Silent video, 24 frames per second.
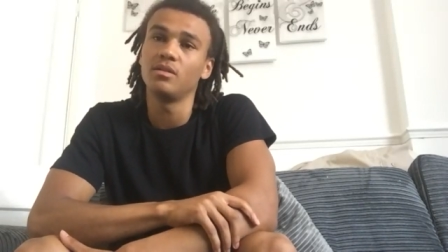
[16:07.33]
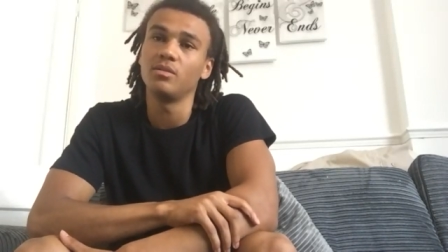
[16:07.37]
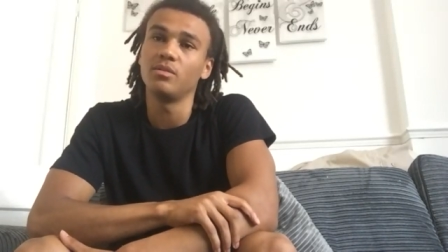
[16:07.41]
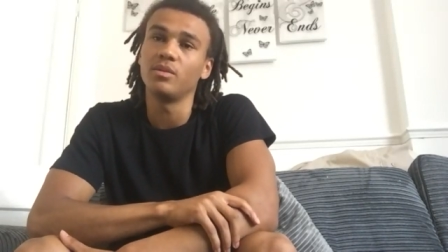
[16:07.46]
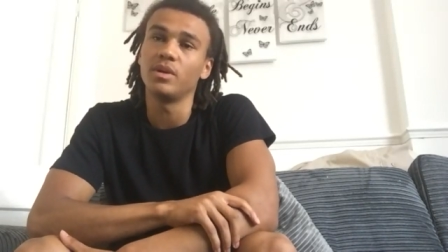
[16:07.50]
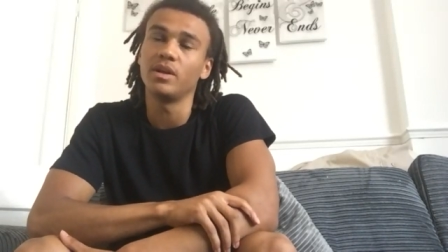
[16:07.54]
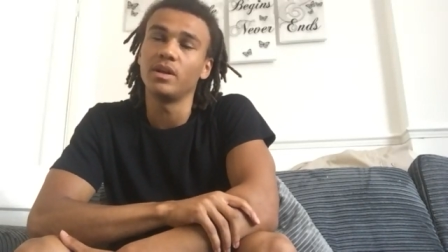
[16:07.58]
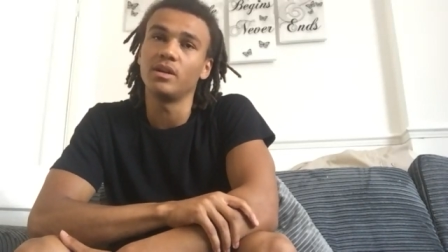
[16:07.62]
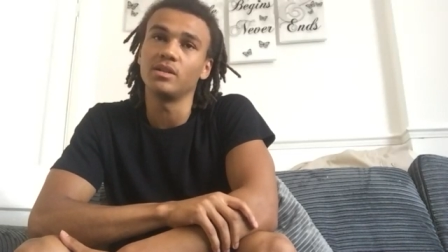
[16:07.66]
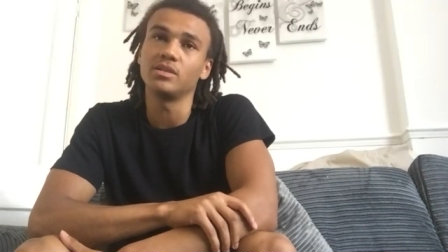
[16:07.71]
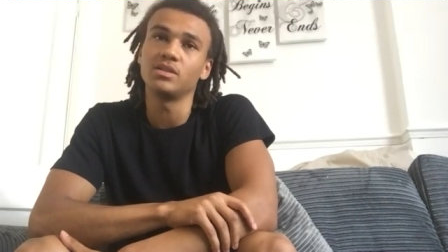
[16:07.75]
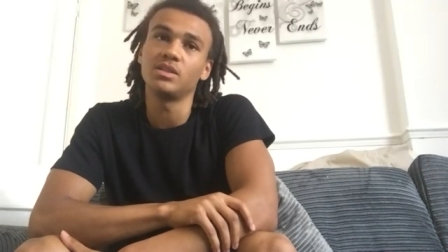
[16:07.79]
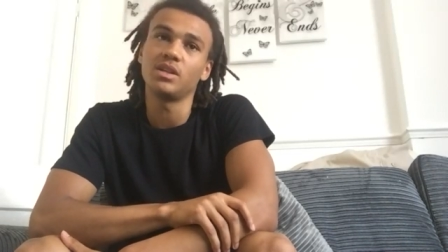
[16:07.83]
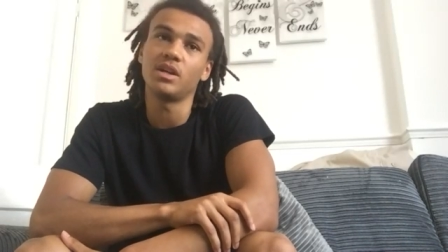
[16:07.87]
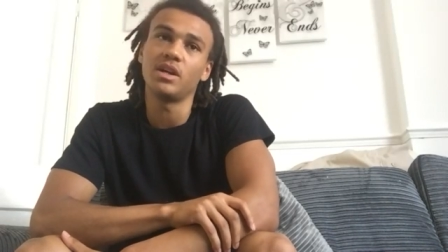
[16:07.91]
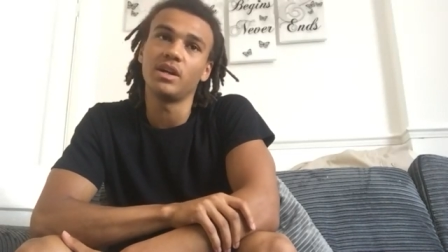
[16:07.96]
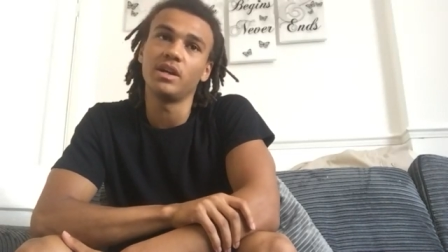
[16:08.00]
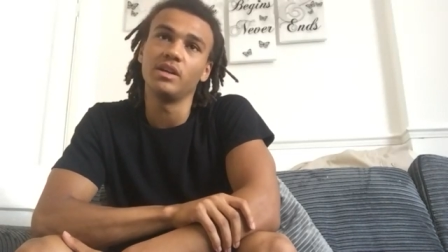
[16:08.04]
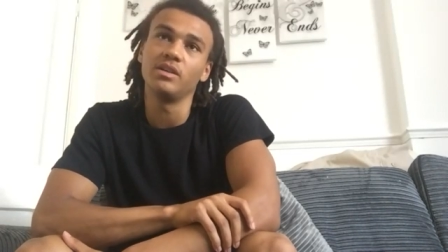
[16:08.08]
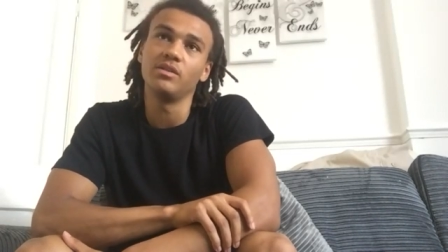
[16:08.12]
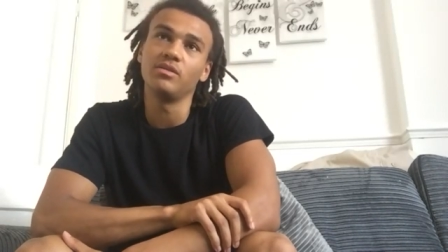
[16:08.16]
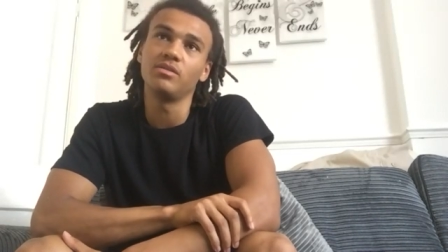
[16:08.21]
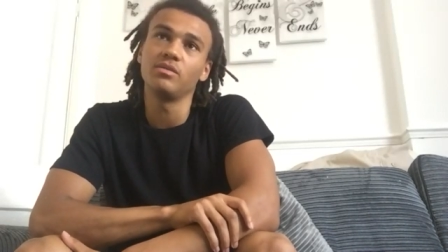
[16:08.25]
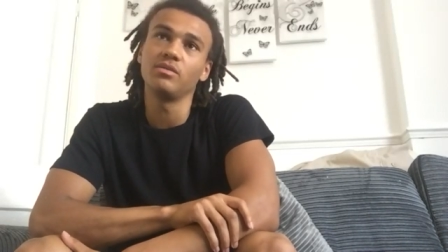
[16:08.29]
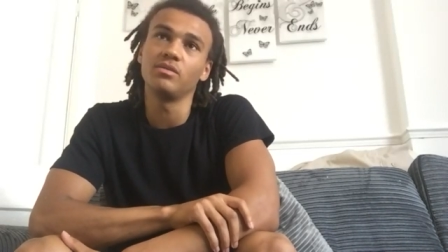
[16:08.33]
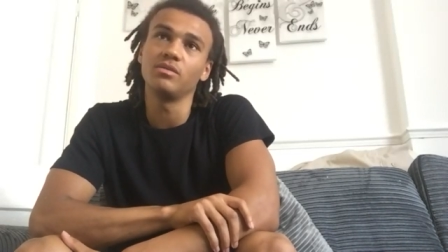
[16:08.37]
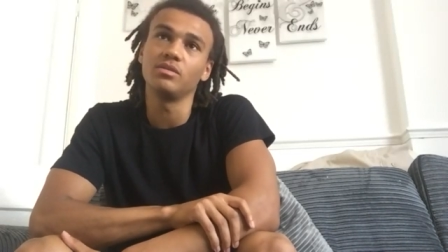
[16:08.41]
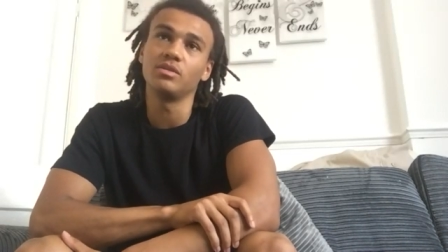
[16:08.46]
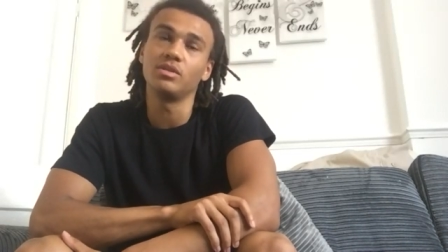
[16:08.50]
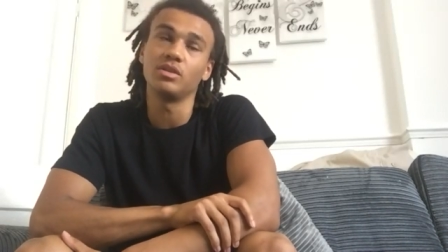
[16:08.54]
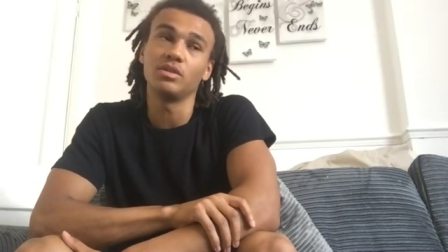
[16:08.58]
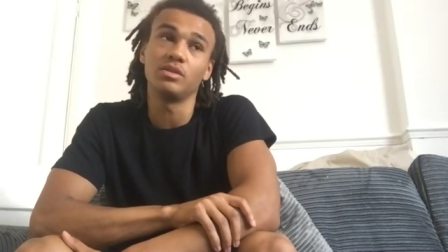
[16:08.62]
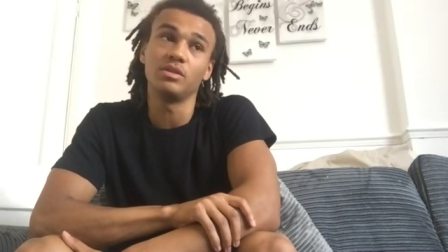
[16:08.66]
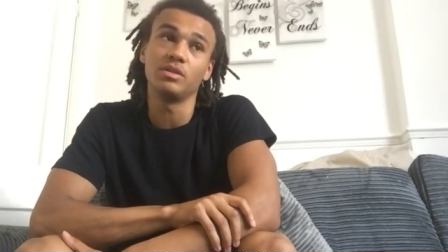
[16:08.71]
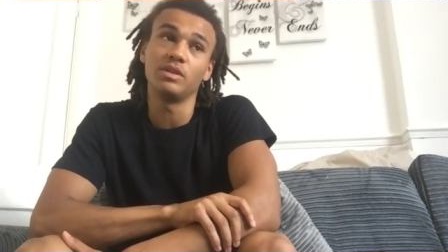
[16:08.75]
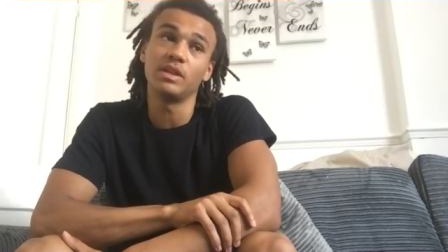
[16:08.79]
I started,
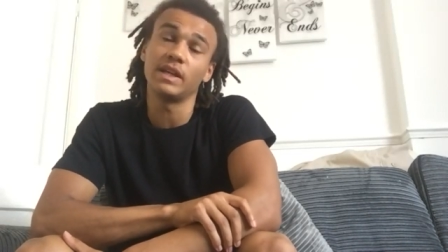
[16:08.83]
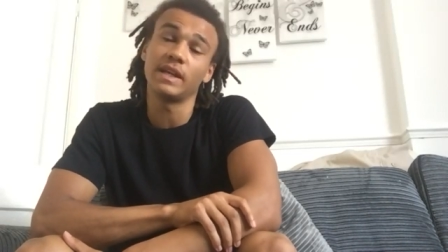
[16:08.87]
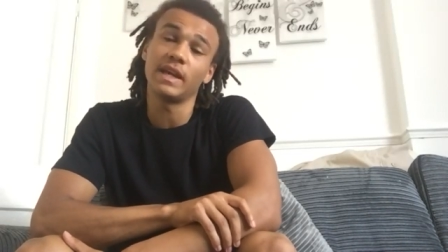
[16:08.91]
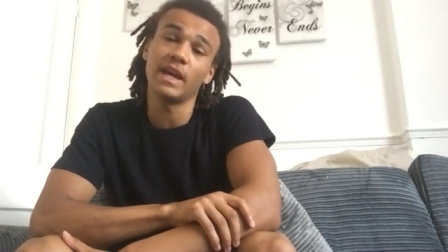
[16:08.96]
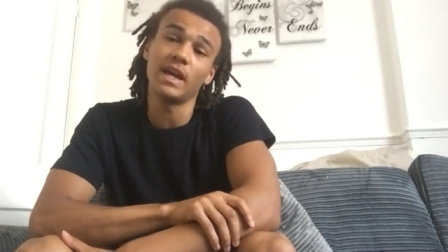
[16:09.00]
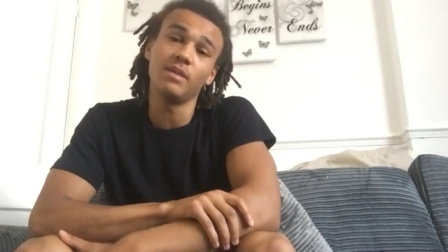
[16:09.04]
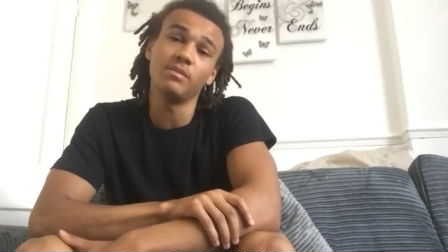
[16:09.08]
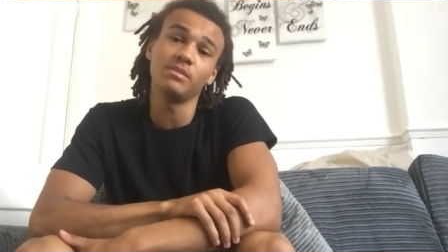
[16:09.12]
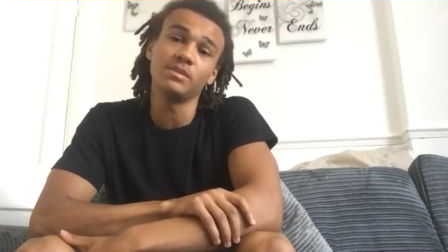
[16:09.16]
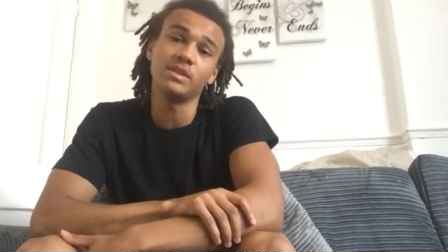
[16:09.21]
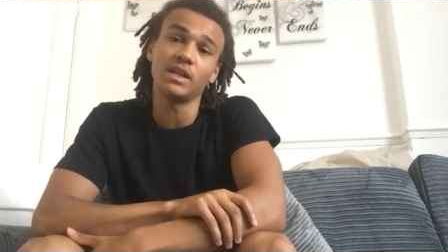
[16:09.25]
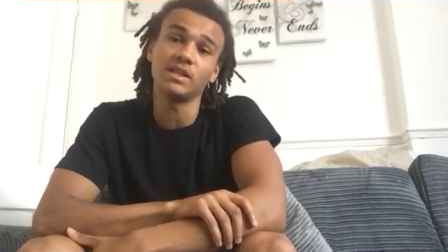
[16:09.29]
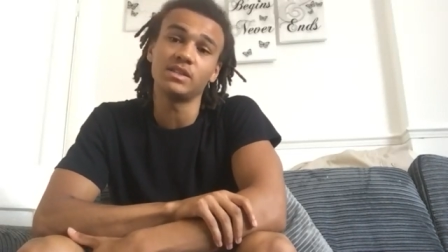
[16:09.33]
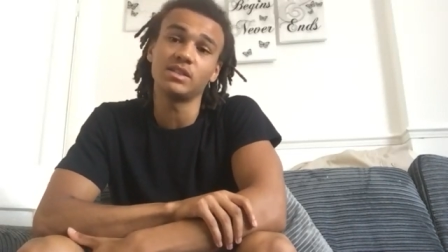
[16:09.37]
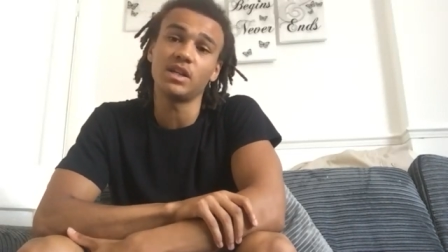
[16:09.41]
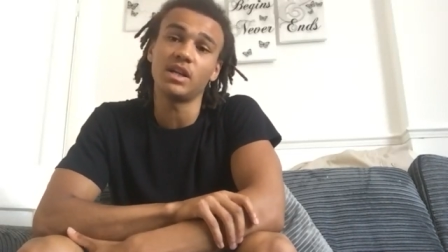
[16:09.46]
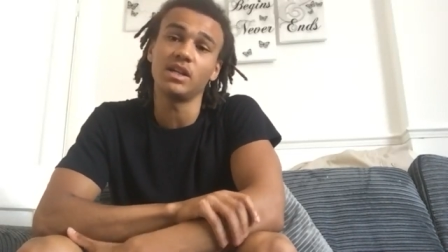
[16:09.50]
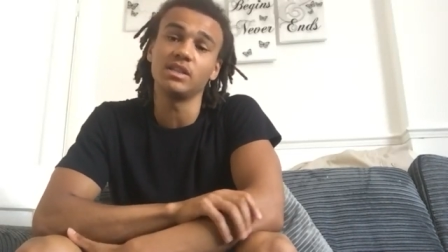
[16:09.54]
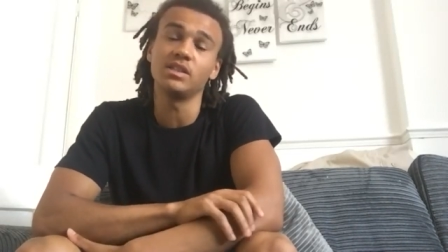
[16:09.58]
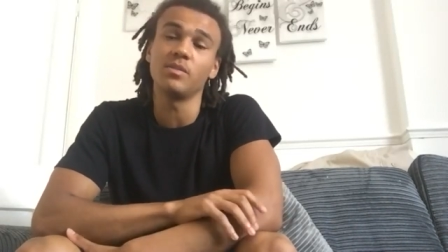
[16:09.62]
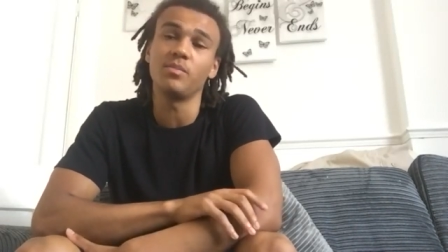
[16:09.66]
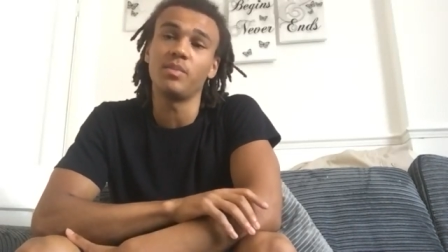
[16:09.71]
the games that I started to